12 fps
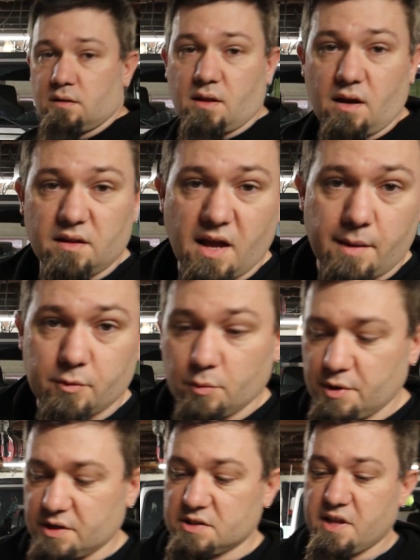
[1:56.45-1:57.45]
not adapter,
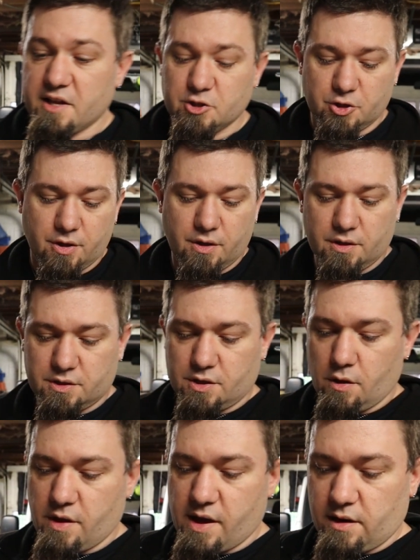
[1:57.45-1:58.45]
but extension,
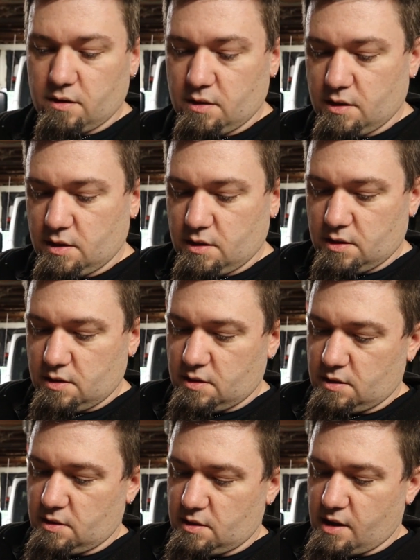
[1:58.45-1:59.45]
so
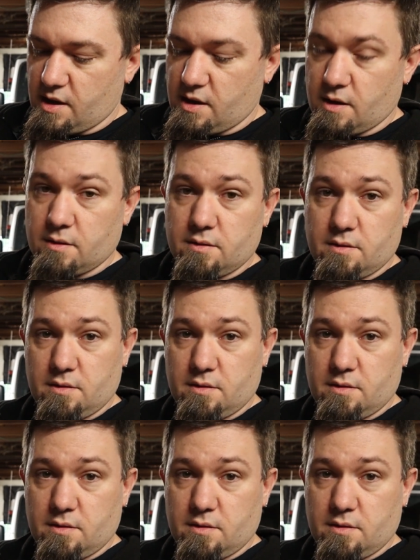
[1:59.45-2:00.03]
that